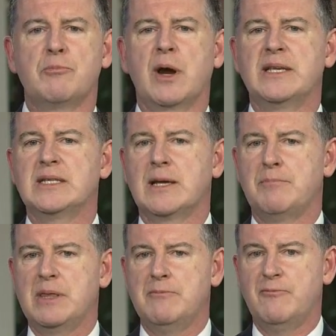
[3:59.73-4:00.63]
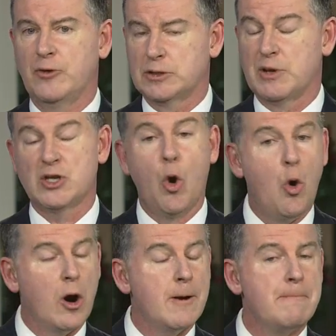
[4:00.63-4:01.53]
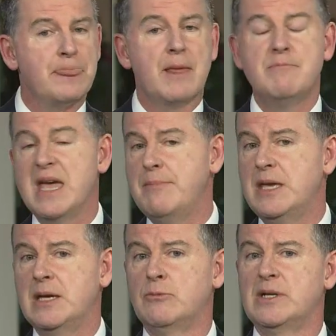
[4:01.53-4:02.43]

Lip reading: the prices up in the first place, or maybe it